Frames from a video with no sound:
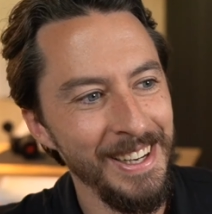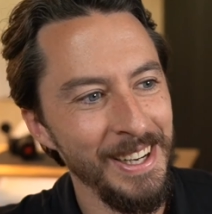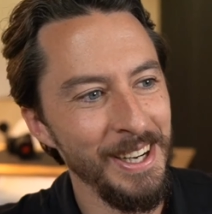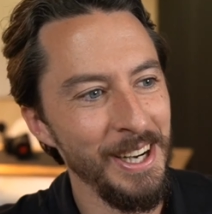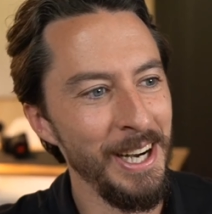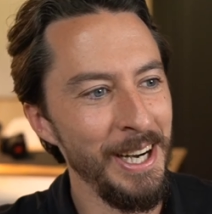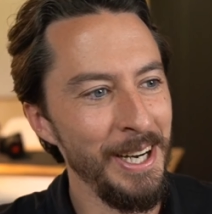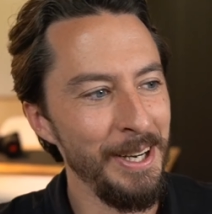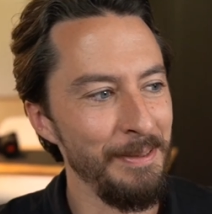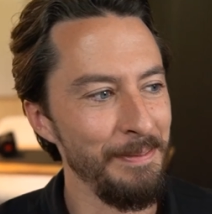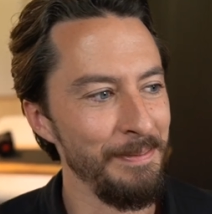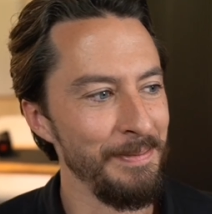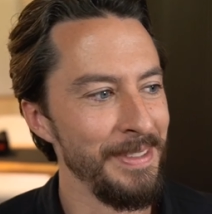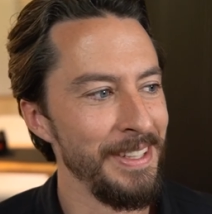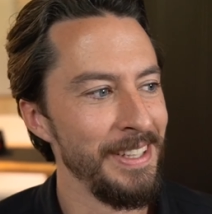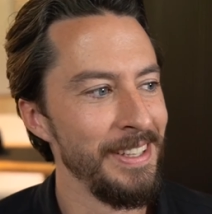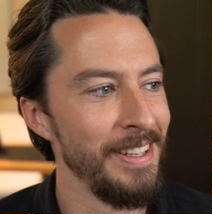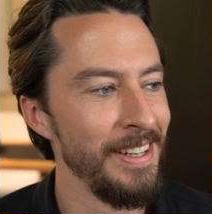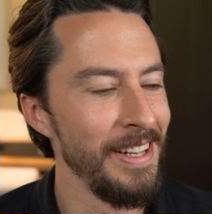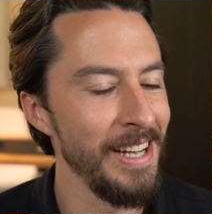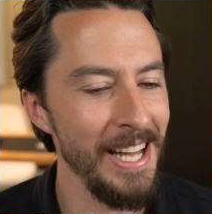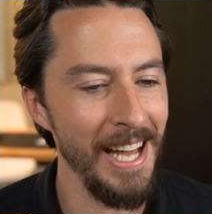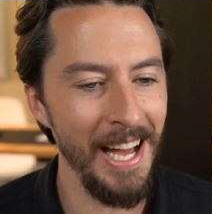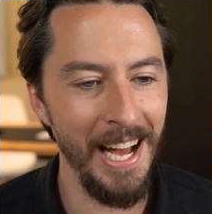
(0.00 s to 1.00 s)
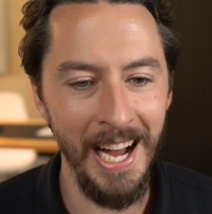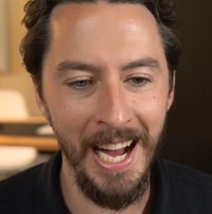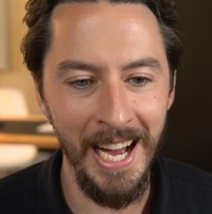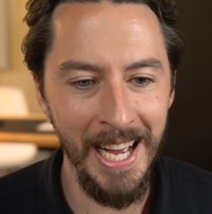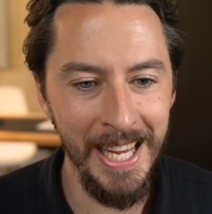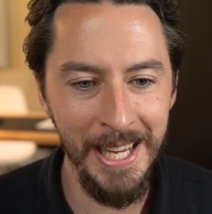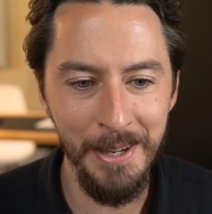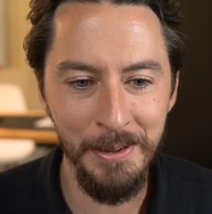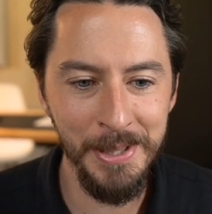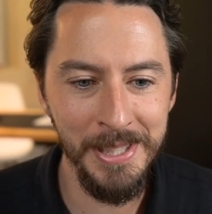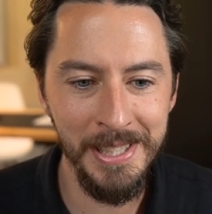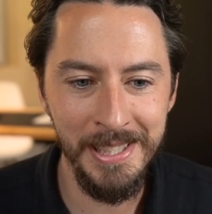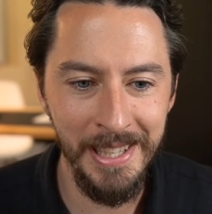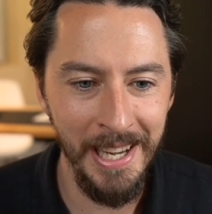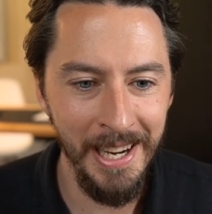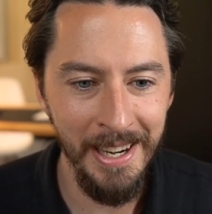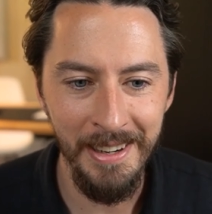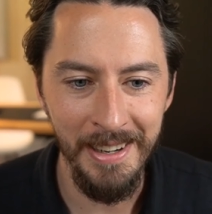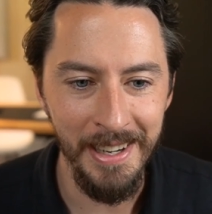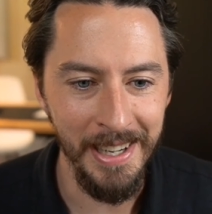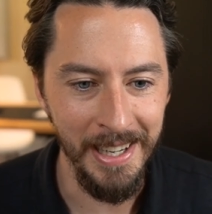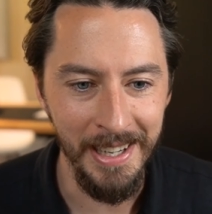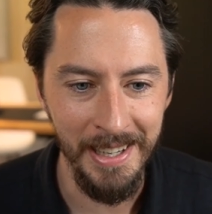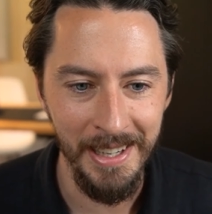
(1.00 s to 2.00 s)
It was
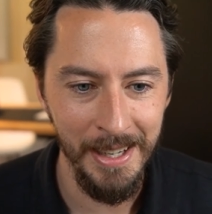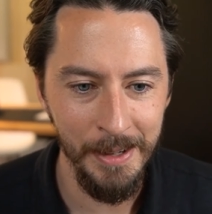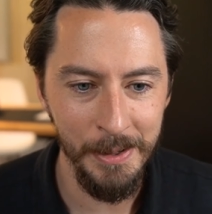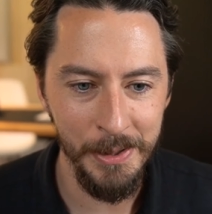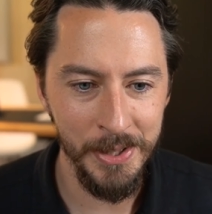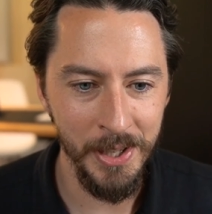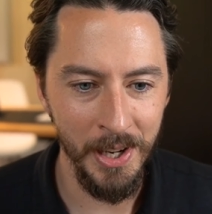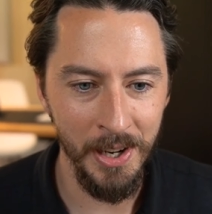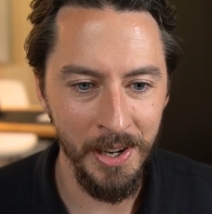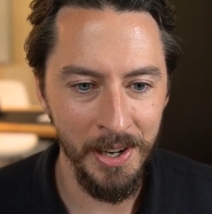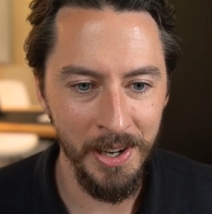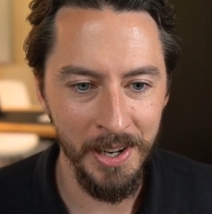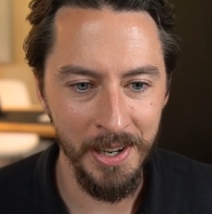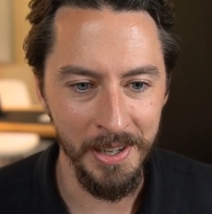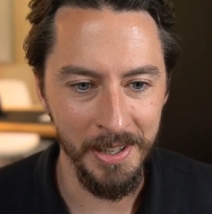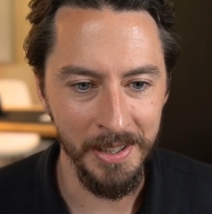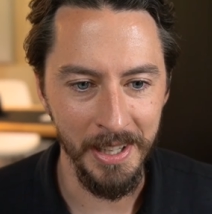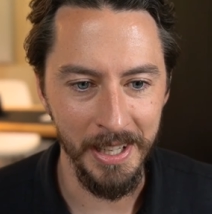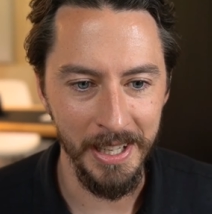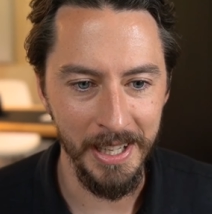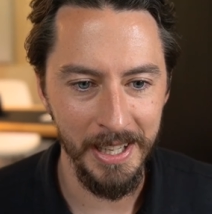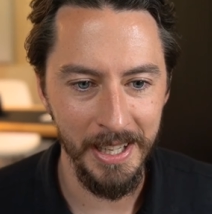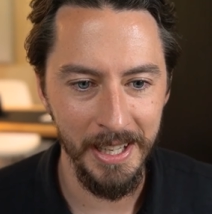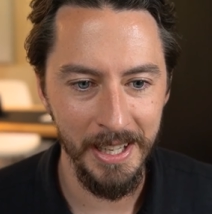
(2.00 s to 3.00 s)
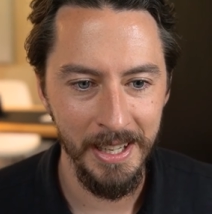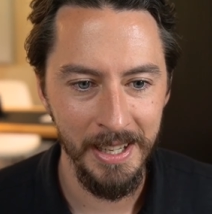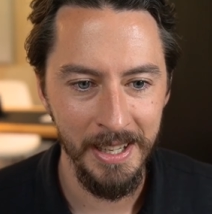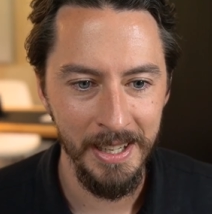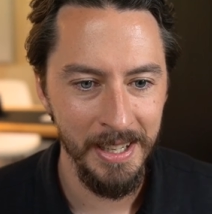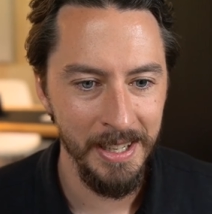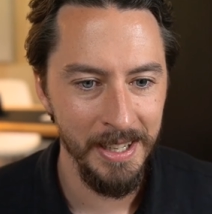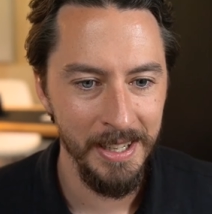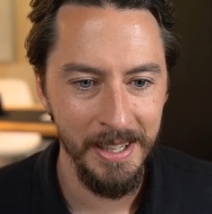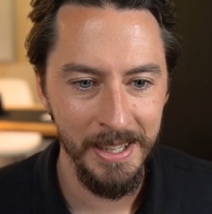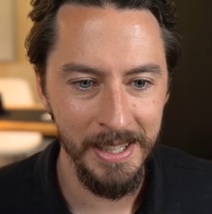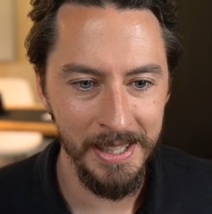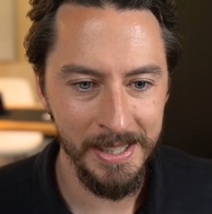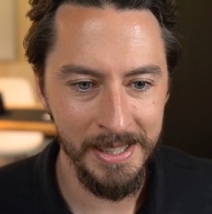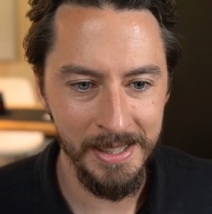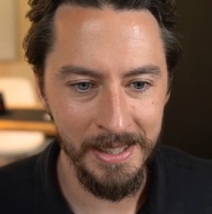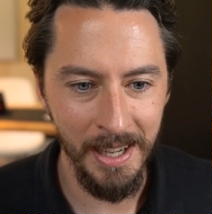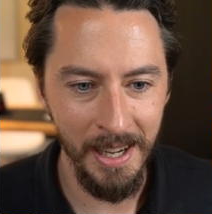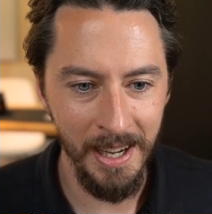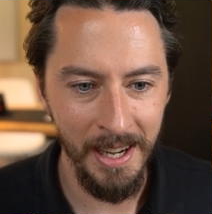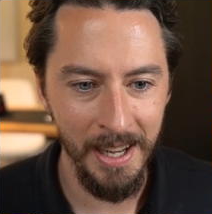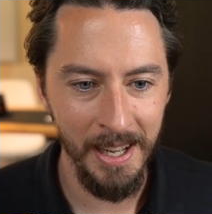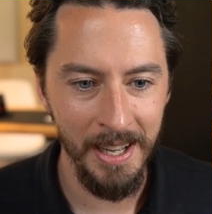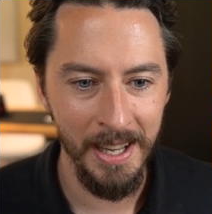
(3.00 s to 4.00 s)
scary. It was hard. Like, it's
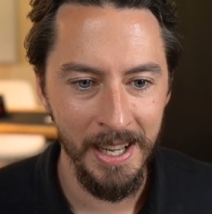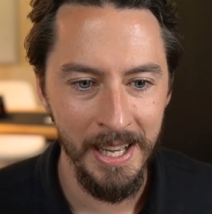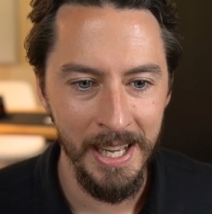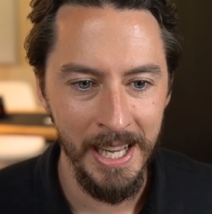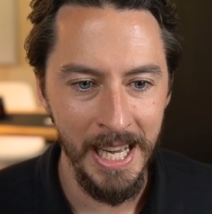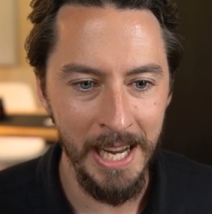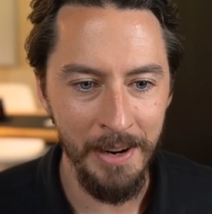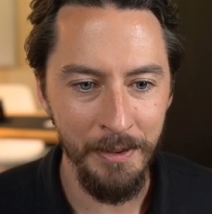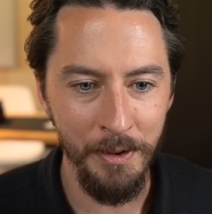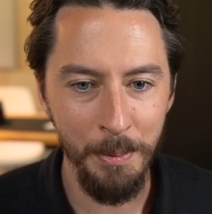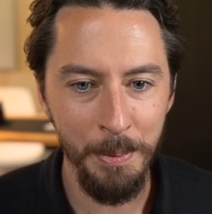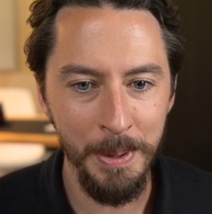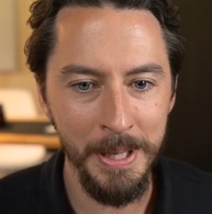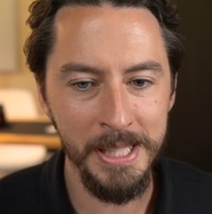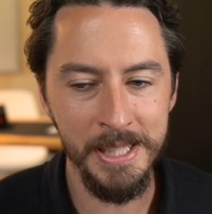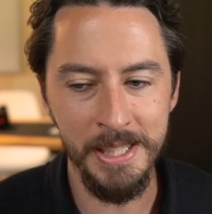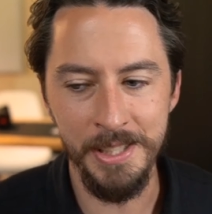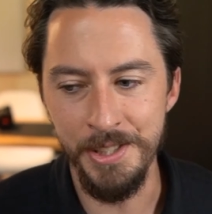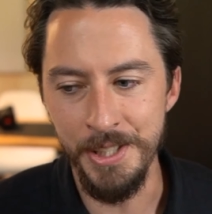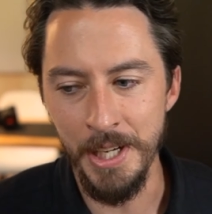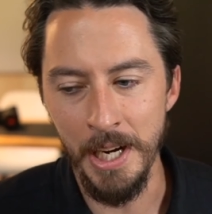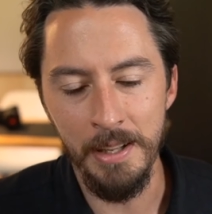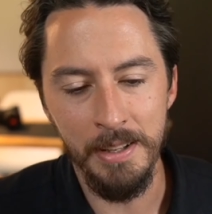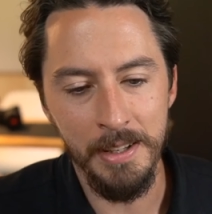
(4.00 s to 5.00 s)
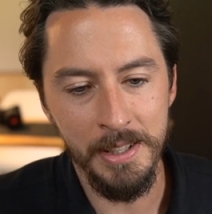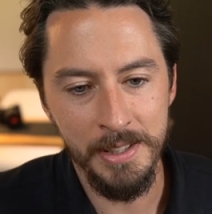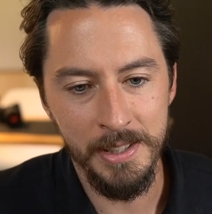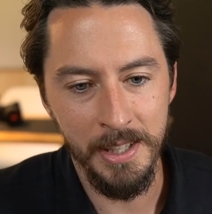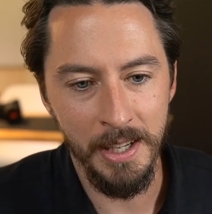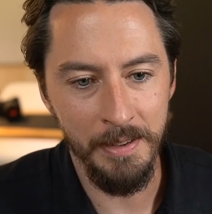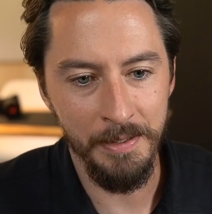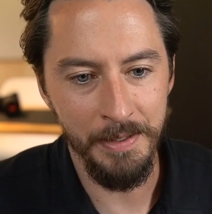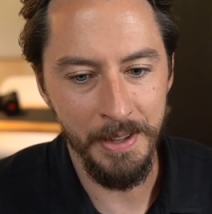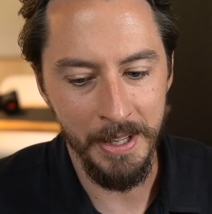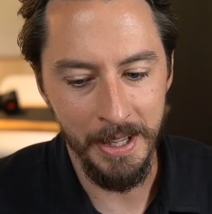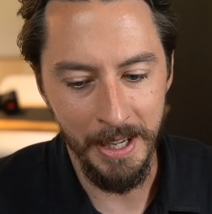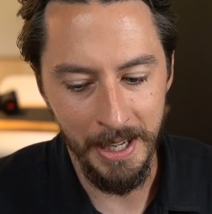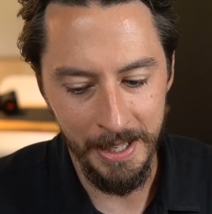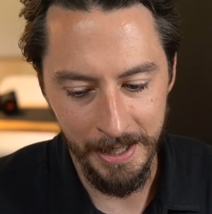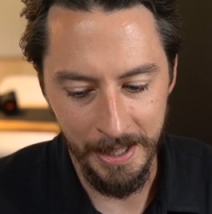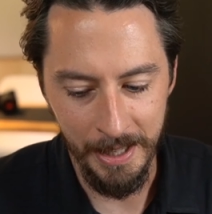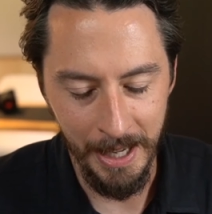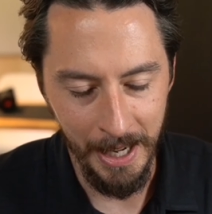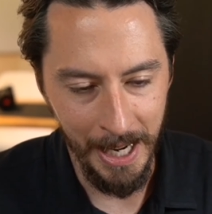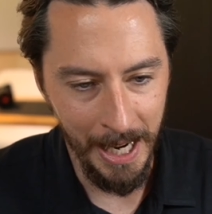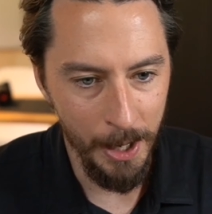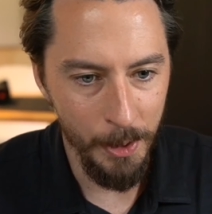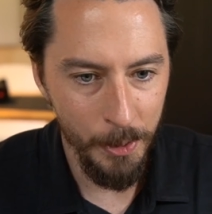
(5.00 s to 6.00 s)
not, everybody's jealous of the
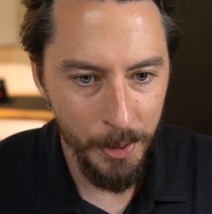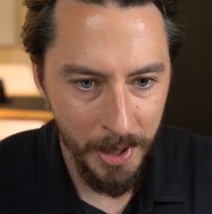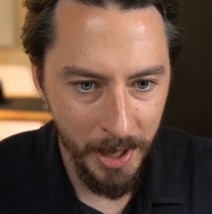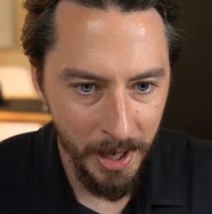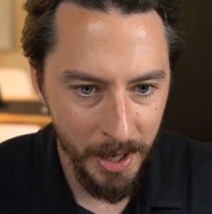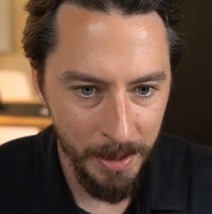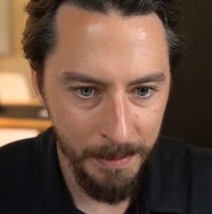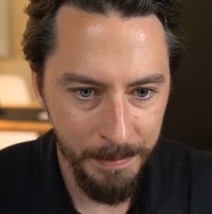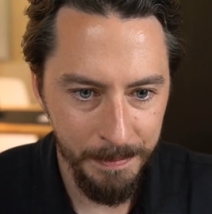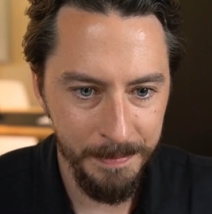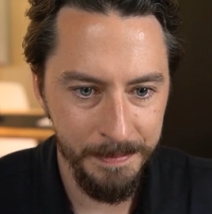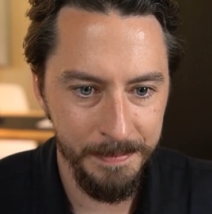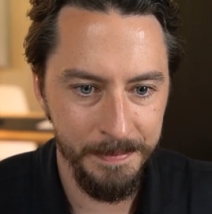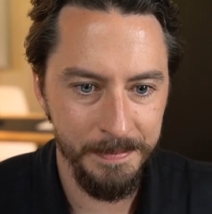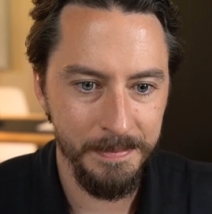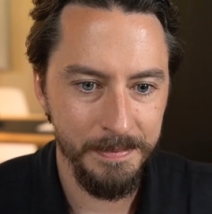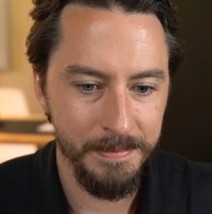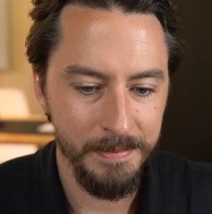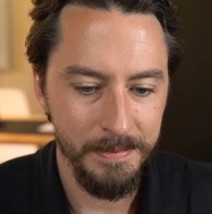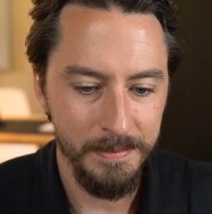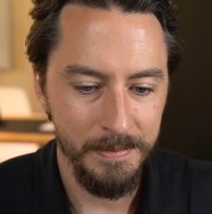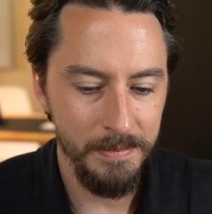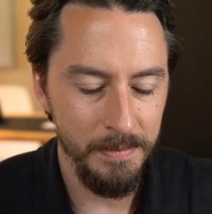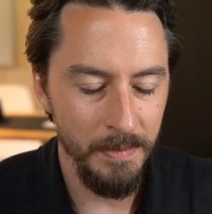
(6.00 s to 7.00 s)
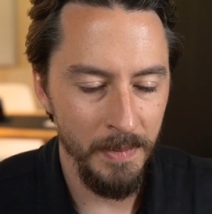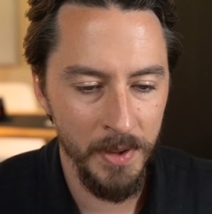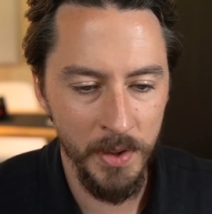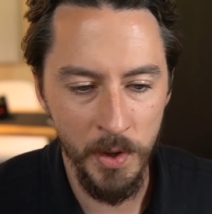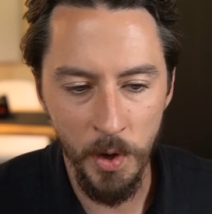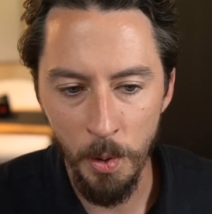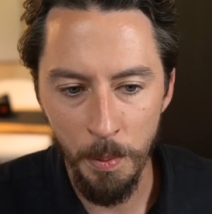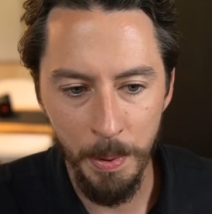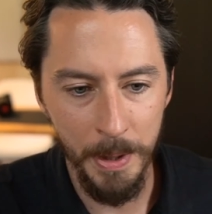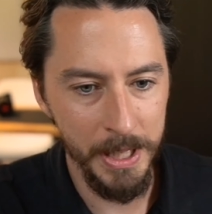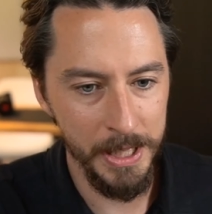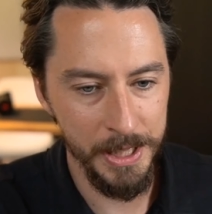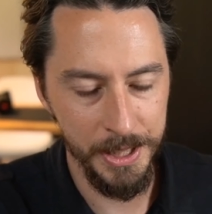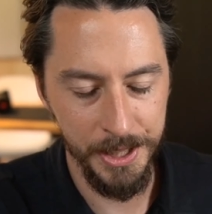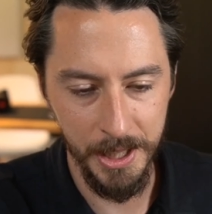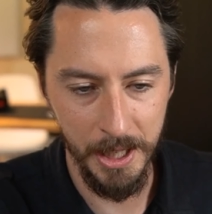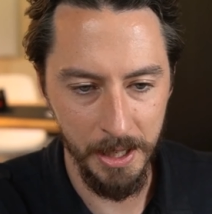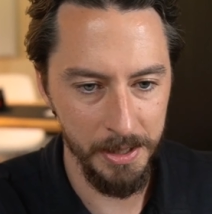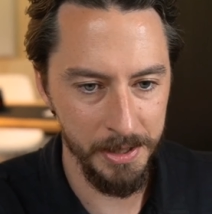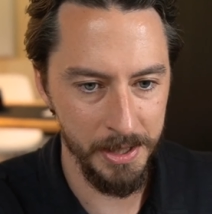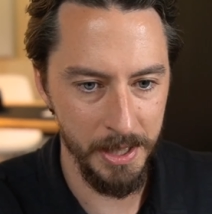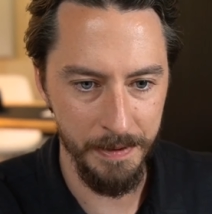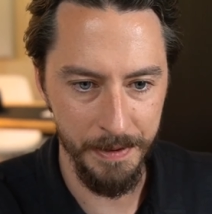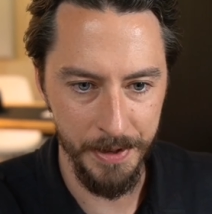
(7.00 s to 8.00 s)
outcome. Nobody's
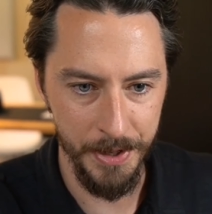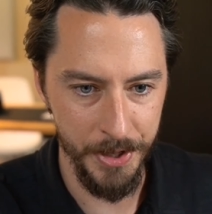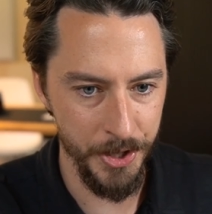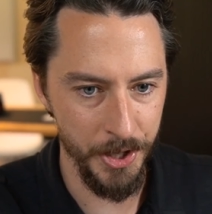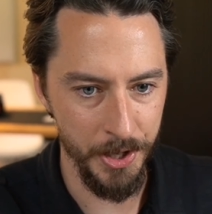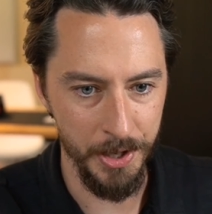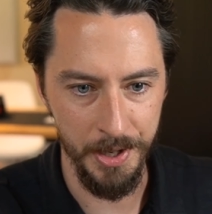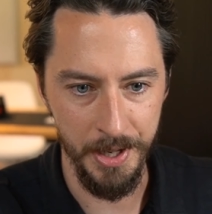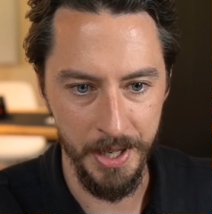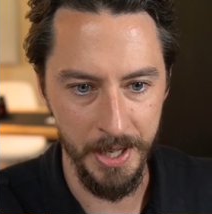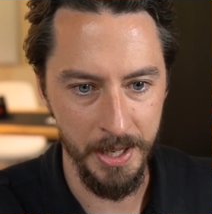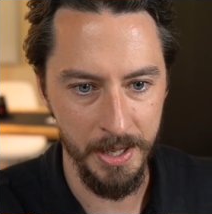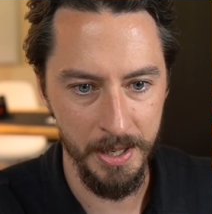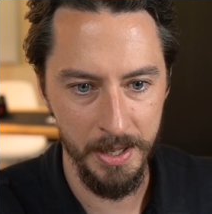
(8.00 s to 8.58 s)
jealous of the journey.